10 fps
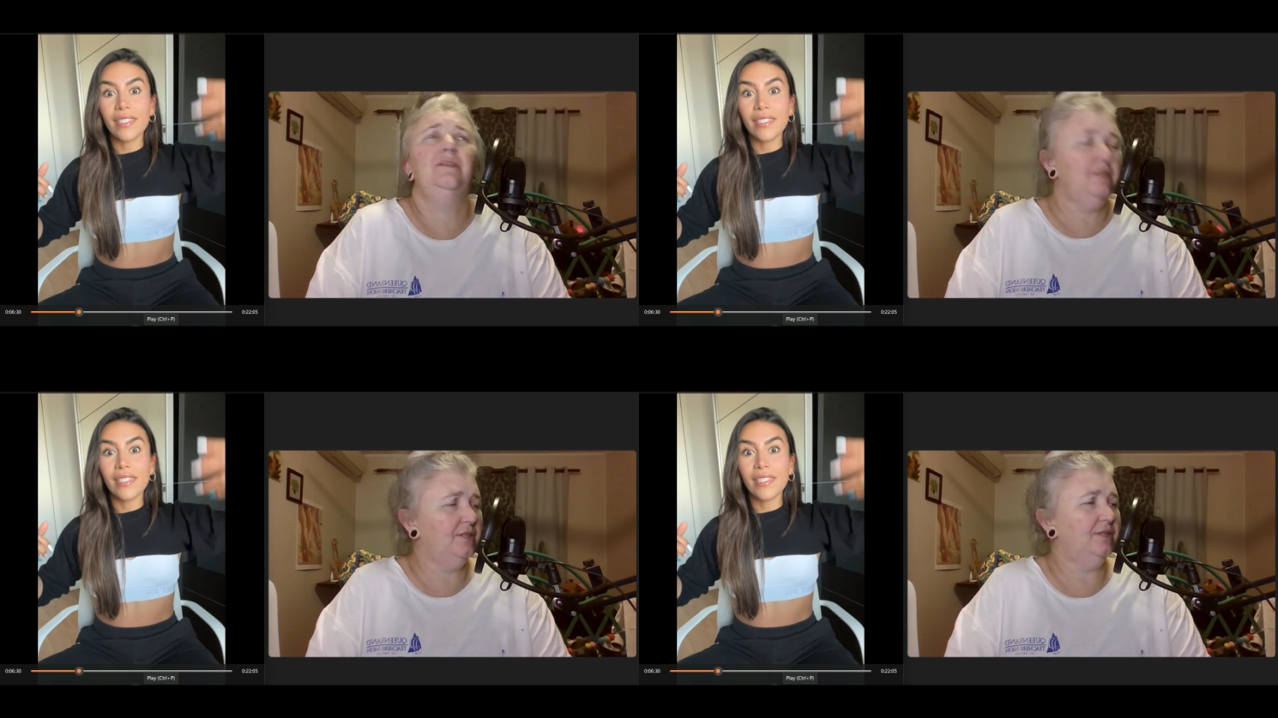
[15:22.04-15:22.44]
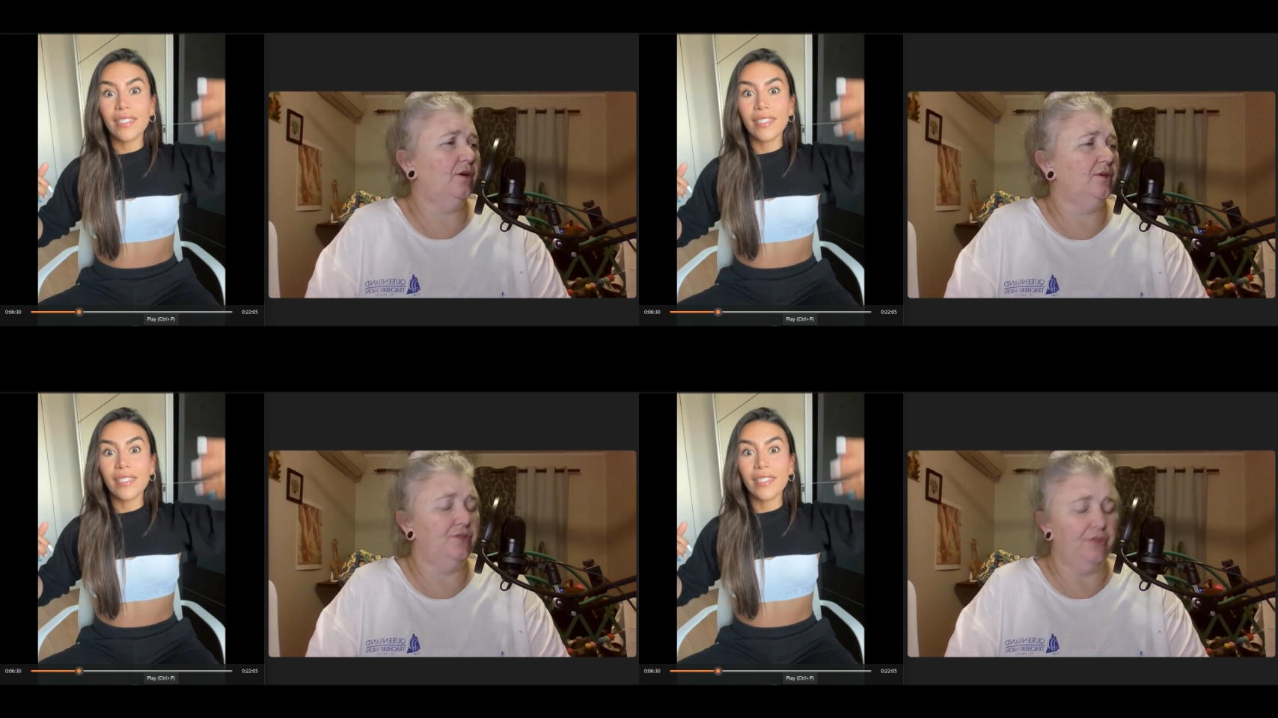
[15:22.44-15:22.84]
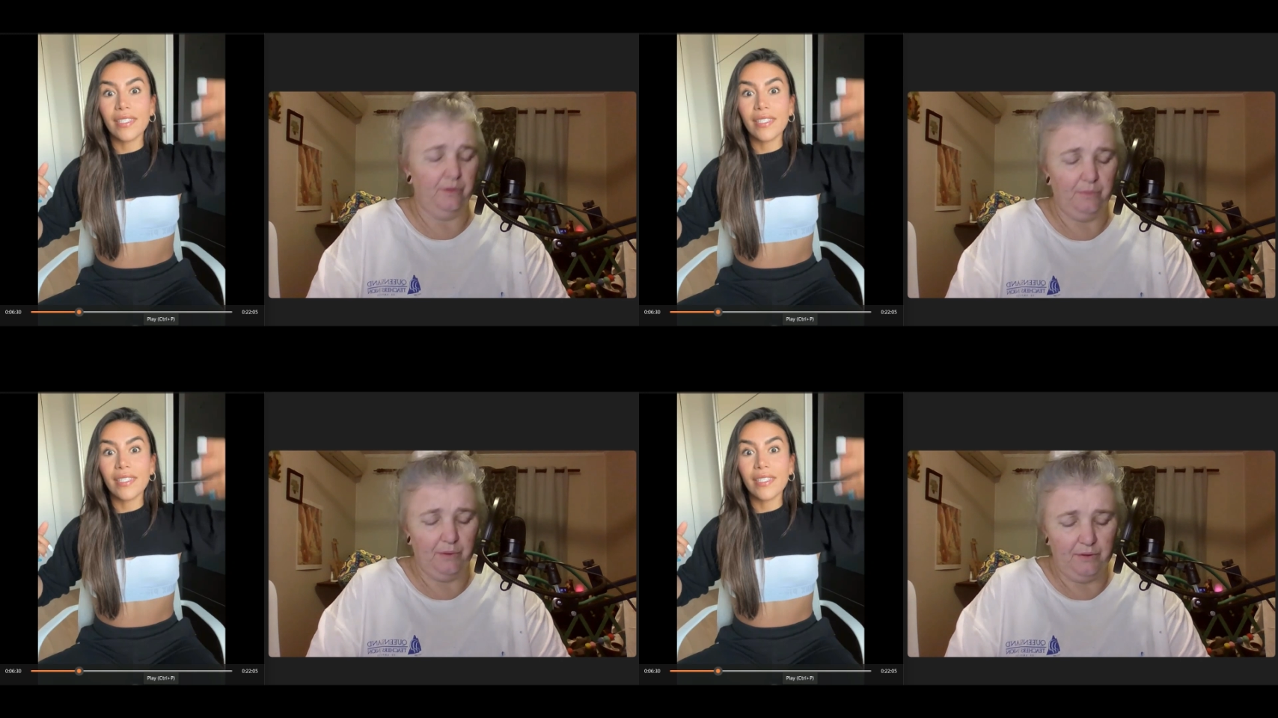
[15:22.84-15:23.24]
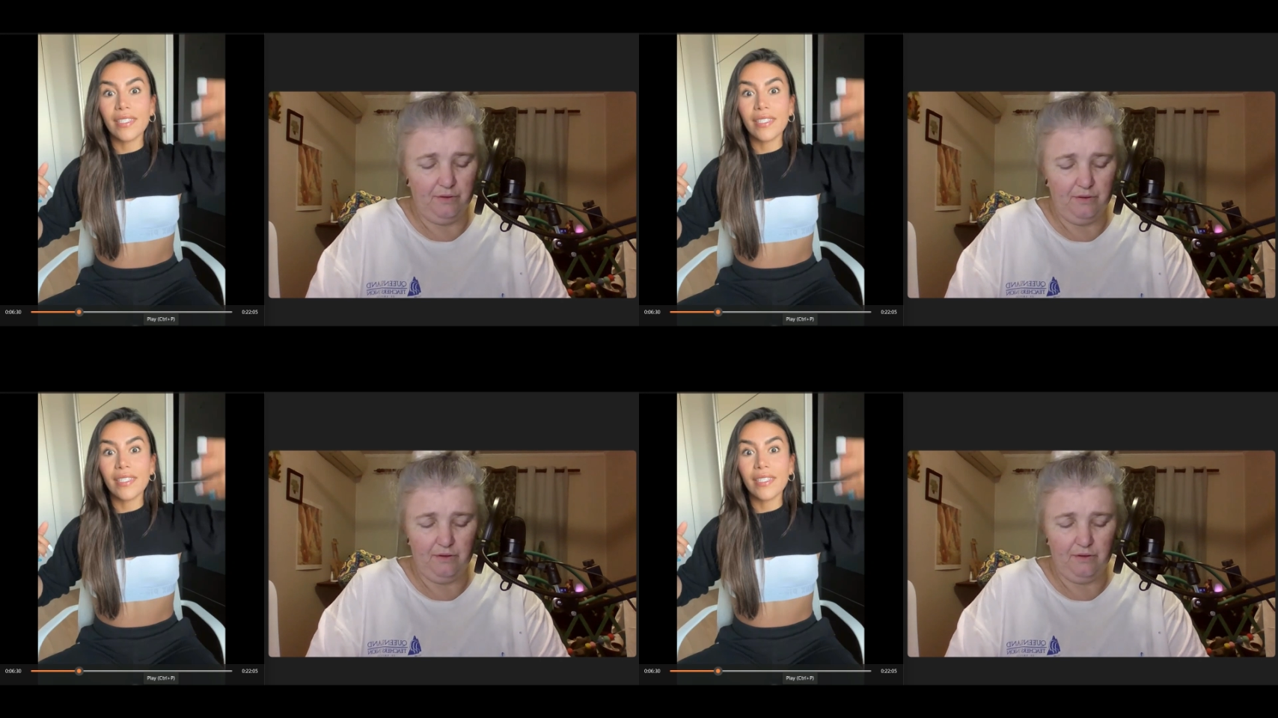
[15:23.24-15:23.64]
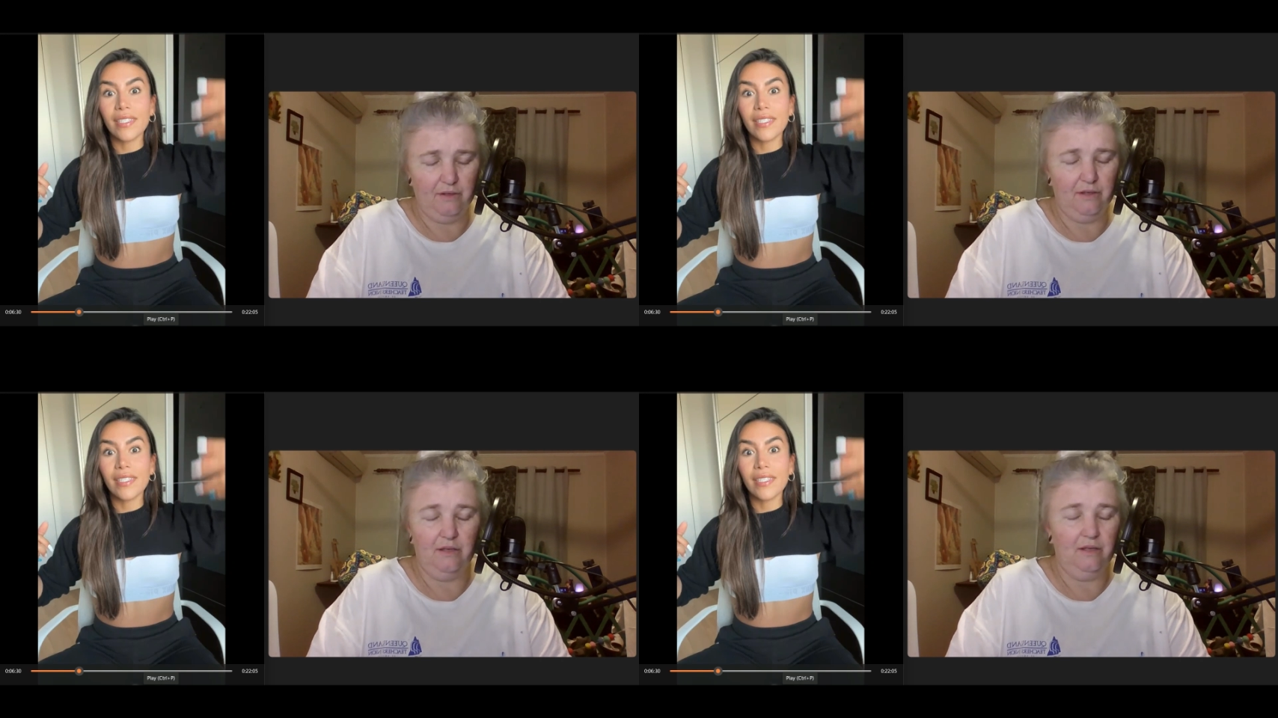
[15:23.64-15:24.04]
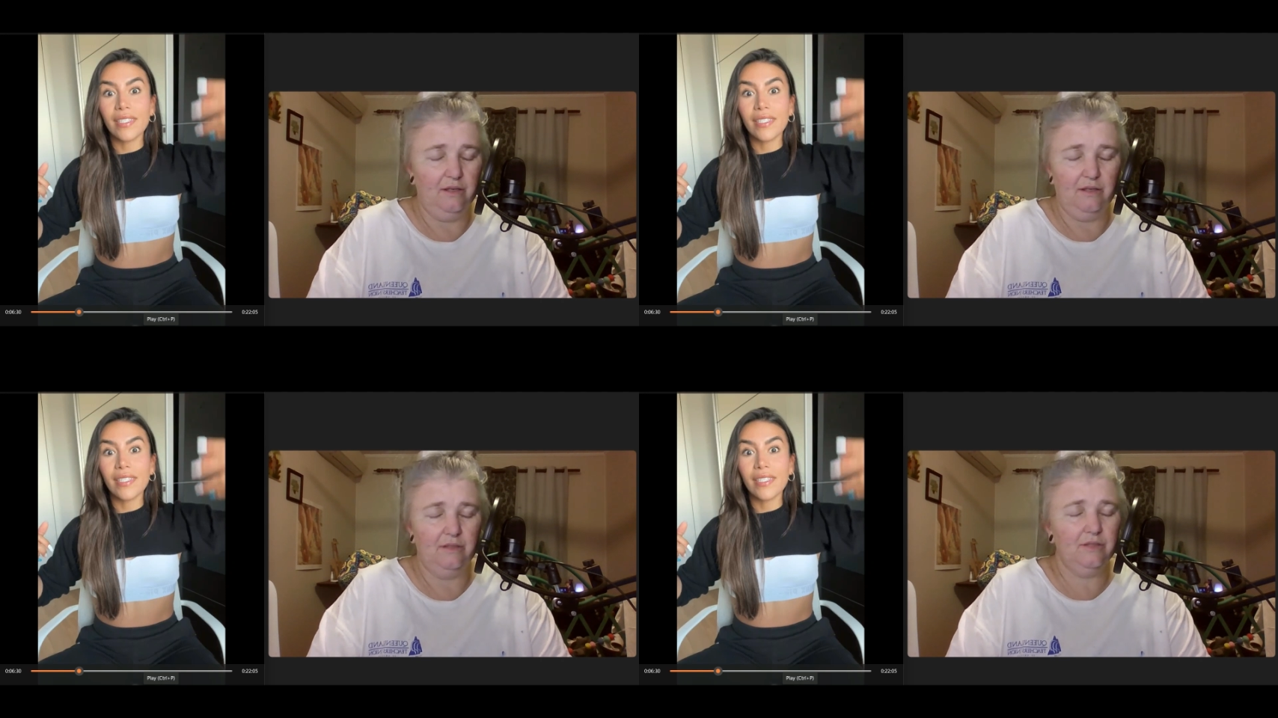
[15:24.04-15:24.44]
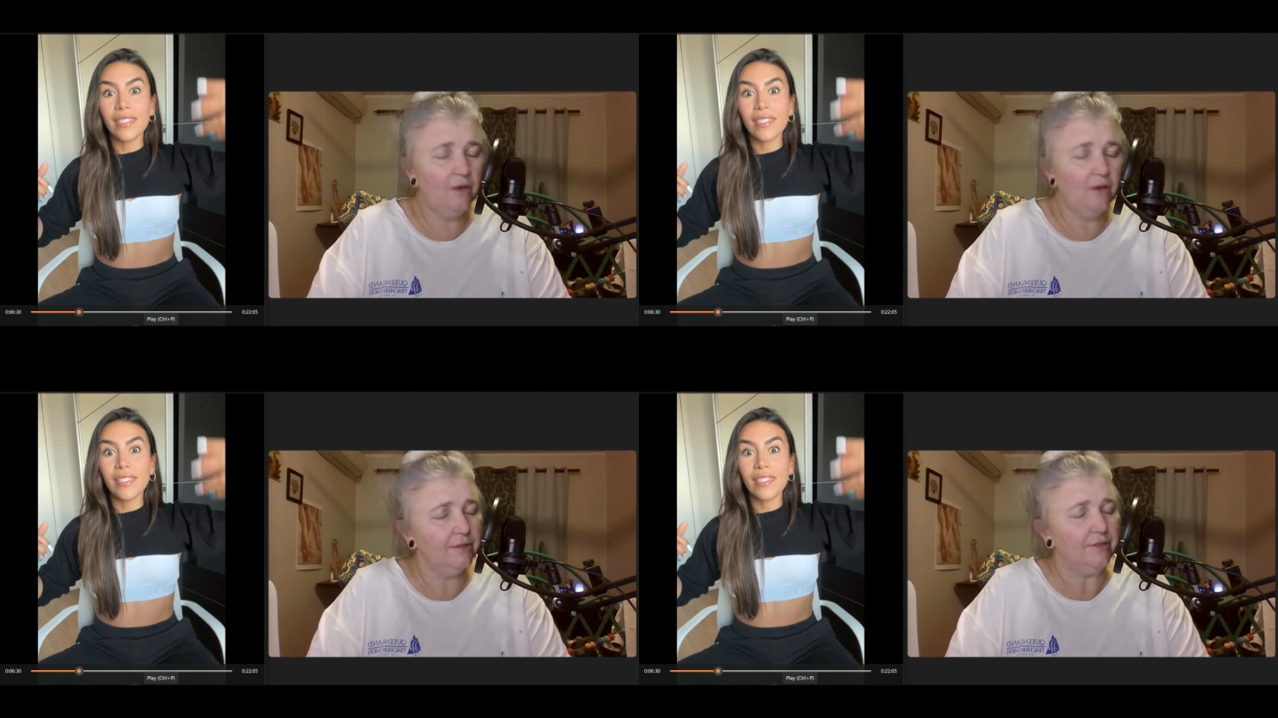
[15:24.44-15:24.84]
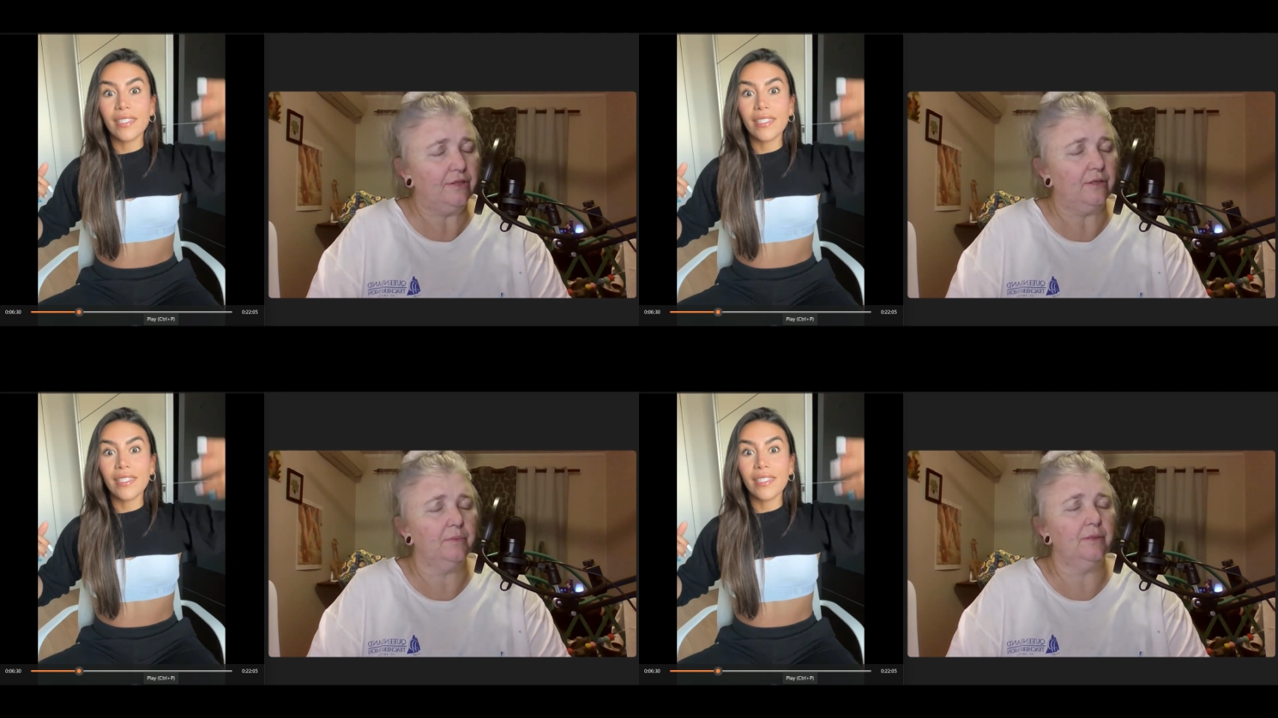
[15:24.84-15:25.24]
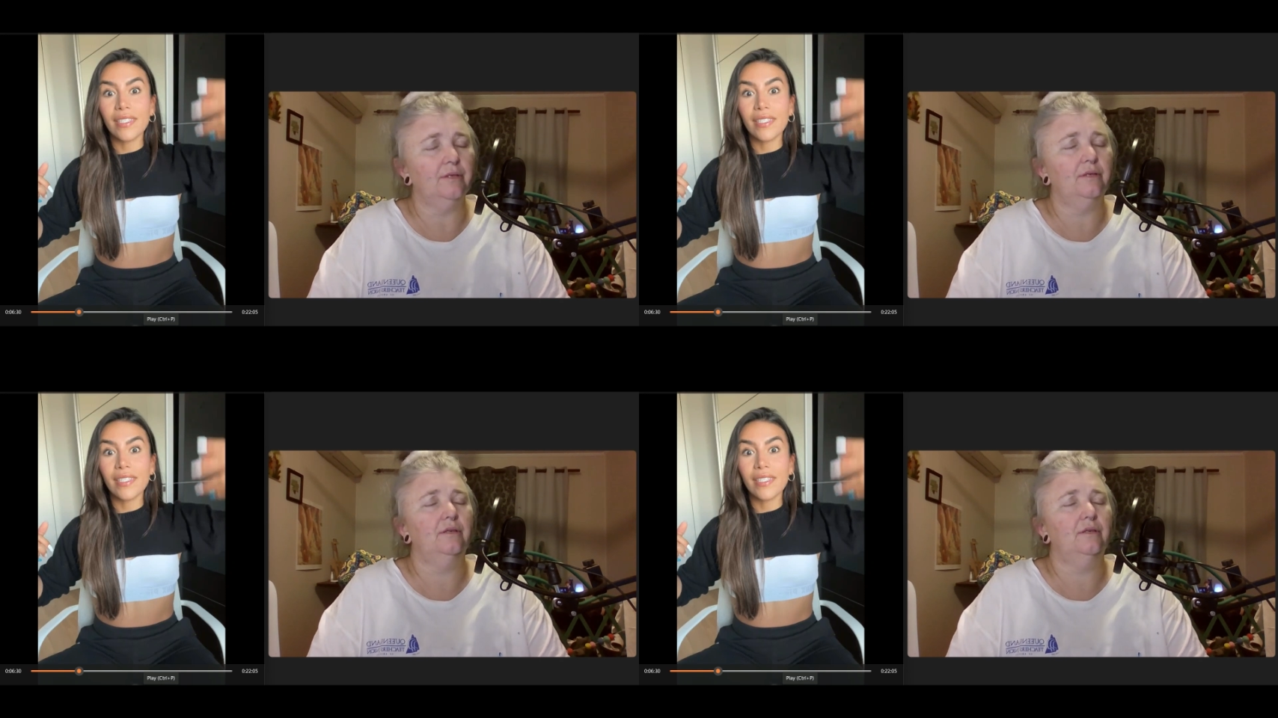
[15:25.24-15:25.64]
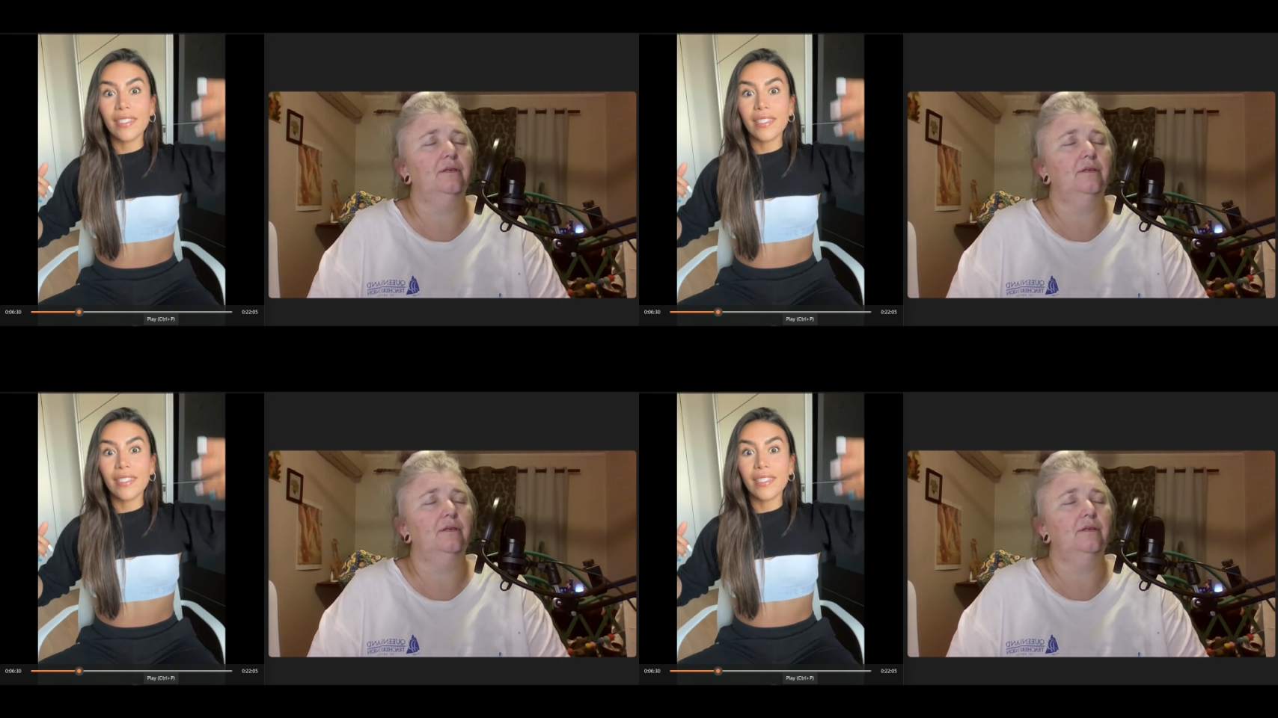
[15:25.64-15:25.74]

Speaker 1: This is so stupid. So stupid